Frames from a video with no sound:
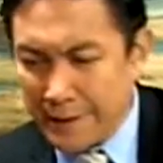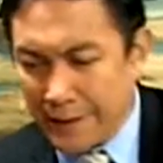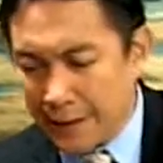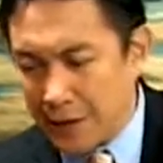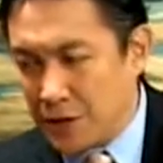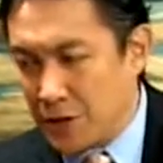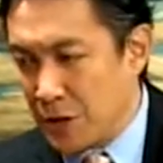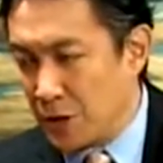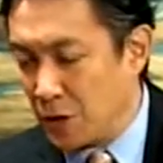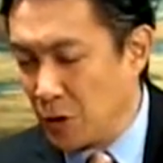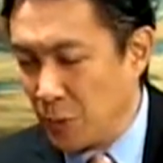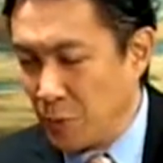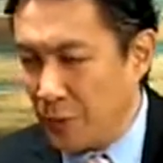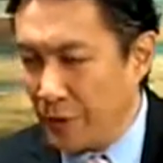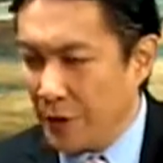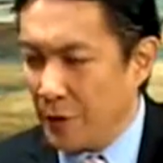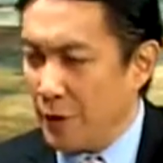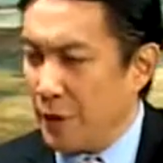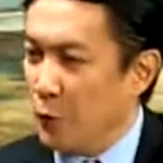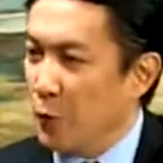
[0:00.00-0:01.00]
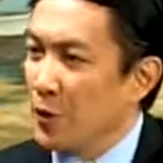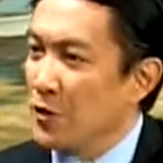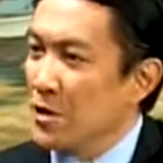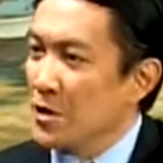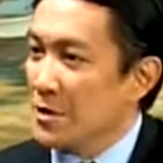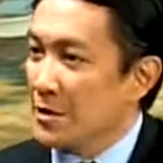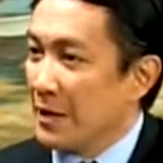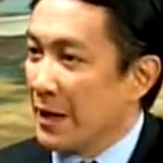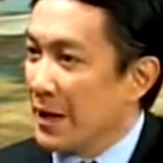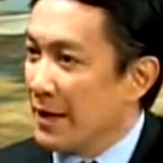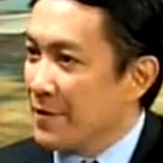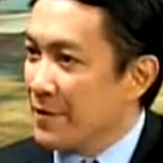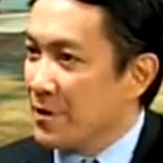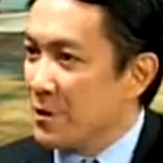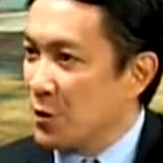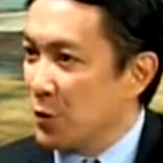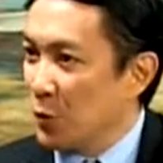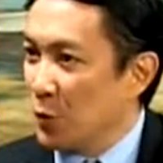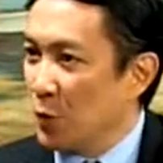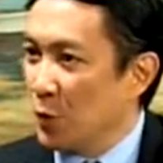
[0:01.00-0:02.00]
Director Solidum, if one just
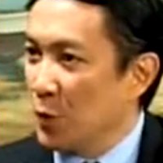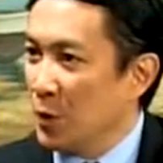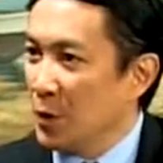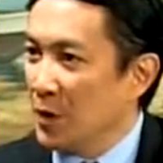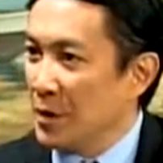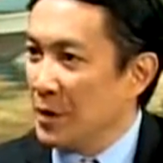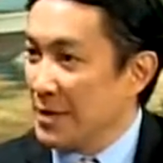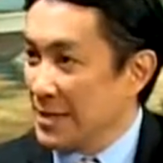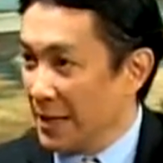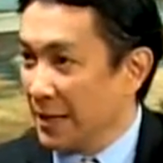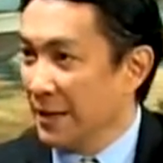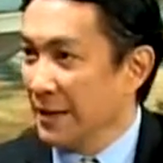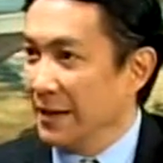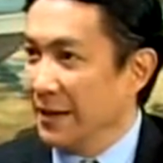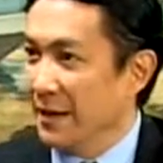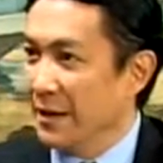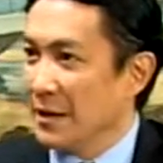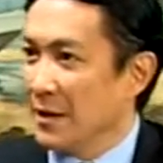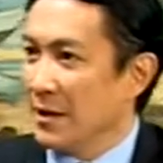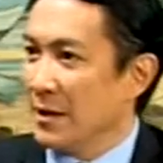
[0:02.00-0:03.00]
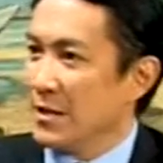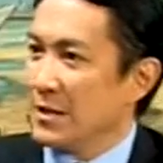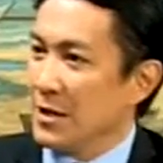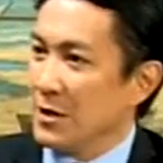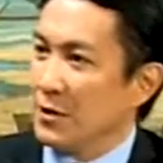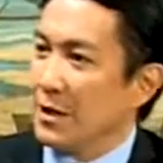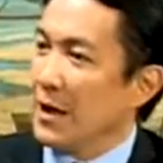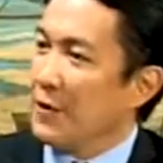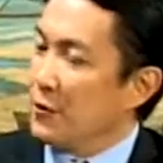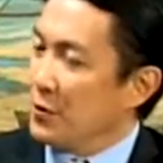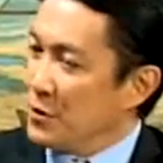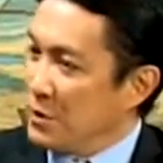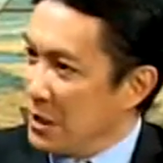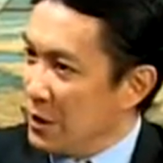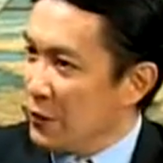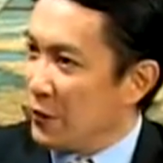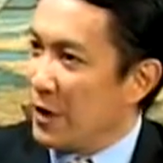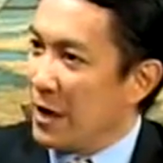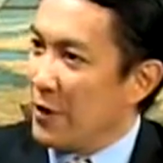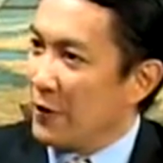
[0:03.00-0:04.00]
drives through the city, let's say drive on
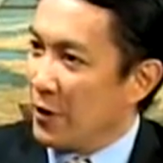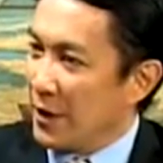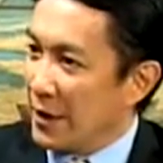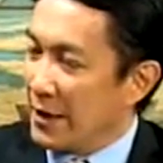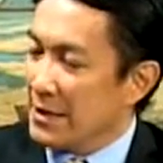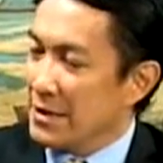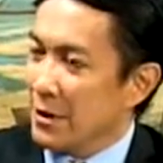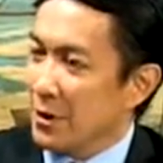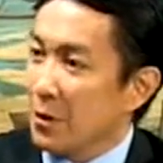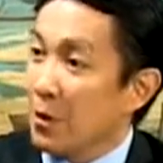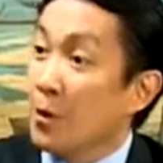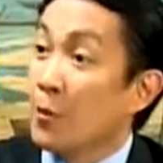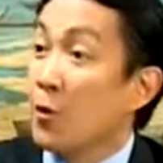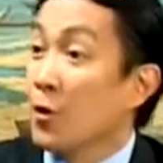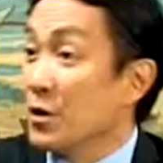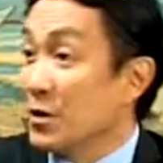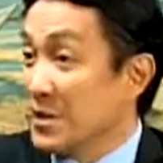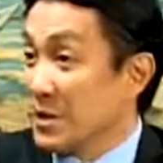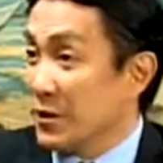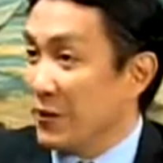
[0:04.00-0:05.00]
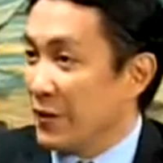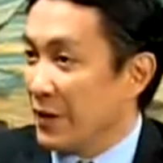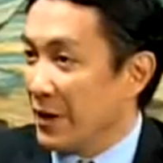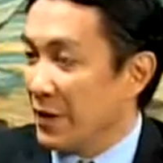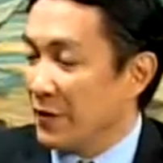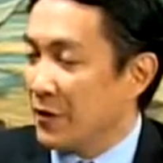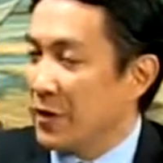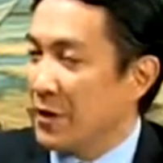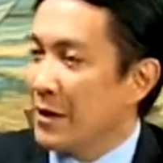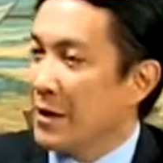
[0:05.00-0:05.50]
C5 or EDS or more on C5,